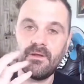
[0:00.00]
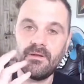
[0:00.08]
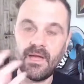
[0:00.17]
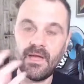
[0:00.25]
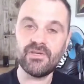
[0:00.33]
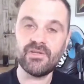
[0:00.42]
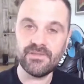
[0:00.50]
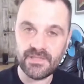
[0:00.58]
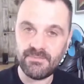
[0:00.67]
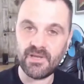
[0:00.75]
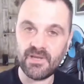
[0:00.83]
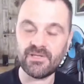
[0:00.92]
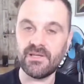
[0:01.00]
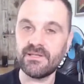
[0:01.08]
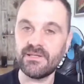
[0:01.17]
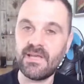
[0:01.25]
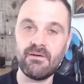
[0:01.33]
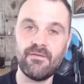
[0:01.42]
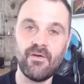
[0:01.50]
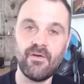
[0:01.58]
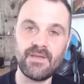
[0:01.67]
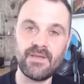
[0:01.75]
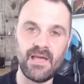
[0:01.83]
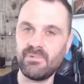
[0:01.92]
nations especially are terrified
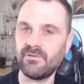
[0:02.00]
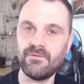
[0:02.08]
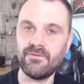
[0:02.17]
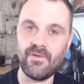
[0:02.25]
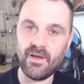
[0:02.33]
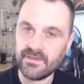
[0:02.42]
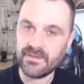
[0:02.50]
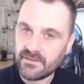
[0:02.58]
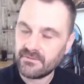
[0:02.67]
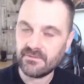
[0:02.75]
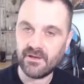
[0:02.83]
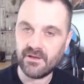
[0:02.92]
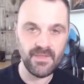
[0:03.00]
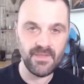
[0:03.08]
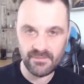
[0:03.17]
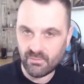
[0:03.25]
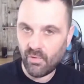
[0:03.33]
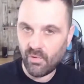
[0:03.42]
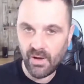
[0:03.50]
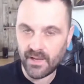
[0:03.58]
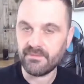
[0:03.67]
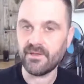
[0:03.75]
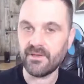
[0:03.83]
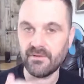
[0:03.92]
of capital flight. I mean, that's
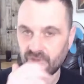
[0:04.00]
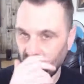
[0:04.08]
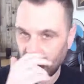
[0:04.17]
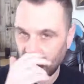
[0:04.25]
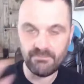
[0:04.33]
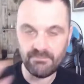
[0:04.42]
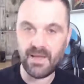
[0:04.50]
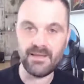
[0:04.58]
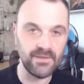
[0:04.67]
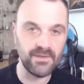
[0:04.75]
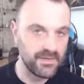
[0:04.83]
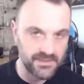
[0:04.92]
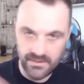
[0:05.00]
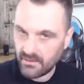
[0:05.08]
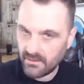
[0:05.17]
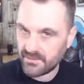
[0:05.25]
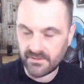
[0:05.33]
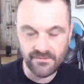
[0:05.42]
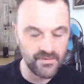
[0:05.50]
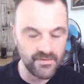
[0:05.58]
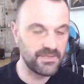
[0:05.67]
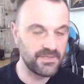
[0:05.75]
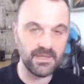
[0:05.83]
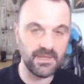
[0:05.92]
why China banned ICOs in the
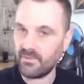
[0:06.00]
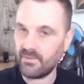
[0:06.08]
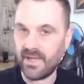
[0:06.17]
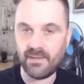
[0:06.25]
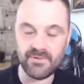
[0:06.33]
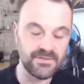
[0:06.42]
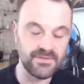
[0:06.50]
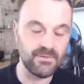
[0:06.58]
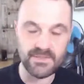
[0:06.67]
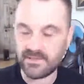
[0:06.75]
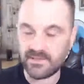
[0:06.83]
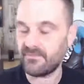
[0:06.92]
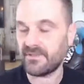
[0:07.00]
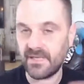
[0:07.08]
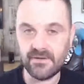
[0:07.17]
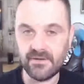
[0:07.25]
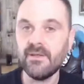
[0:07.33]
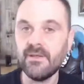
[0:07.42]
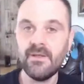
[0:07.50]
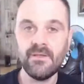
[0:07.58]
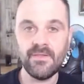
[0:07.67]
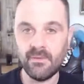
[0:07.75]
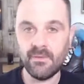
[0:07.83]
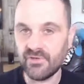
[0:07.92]
first stage when it happened in 2017, and
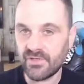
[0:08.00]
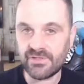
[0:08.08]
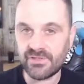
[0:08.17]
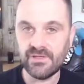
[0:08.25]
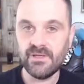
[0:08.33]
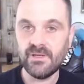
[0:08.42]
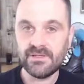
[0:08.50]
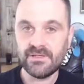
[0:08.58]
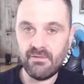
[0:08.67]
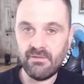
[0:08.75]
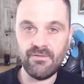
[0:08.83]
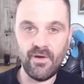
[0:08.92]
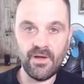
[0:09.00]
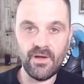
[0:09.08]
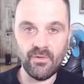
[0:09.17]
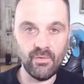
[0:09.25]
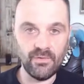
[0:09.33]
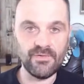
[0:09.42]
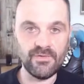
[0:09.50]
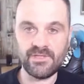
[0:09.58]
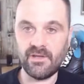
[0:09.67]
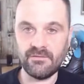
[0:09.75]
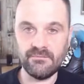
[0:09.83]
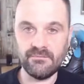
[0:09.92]
they were just terrified that all of a
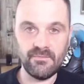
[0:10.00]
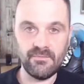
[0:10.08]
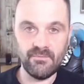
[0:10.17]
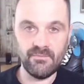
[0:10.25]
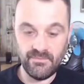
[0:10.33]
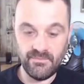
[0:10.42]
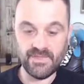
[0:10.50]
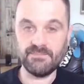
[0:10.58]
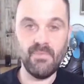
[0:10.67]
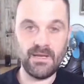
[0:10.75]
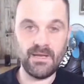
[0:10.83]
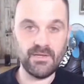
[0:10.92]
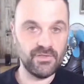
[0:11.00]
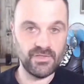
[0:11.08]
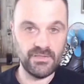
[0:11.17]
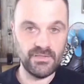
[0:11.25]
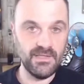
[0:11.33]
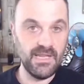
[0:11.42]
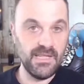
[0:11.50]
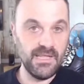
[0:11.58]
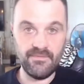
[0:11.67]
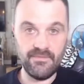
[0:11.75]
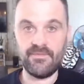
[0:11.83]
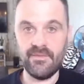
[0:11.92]
sudden this money could just
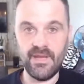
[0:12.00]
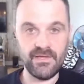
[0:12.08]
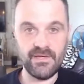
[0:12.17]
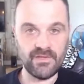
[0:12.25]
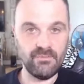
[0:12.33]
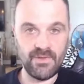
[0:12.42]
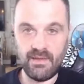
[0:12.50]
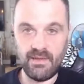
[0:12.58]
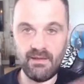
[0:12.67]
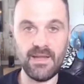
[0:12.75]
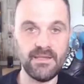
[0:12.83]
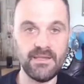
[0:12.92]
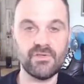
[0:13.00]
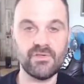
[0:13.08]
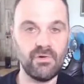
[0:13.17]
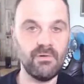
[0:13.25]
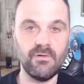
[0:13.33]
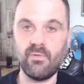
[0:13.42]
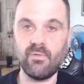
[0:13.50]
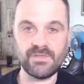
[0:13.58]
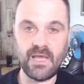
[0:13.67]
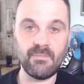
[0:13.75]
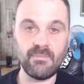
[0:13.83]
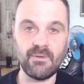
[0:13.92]
leave the nation without any control of
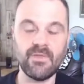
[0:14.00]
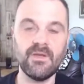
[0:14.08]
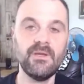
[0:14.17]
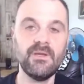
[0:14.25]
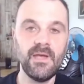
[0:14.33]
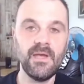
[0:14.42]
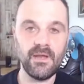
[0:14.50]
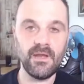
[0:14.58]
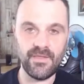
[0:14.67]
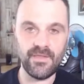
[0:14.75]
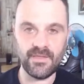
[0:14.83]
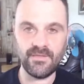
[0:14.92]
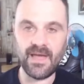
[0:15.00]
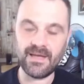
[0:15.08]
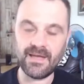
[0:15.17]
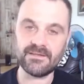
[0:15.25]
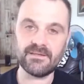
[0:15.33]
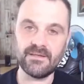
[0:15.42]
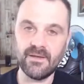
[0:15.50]
what's happening with it. And I think that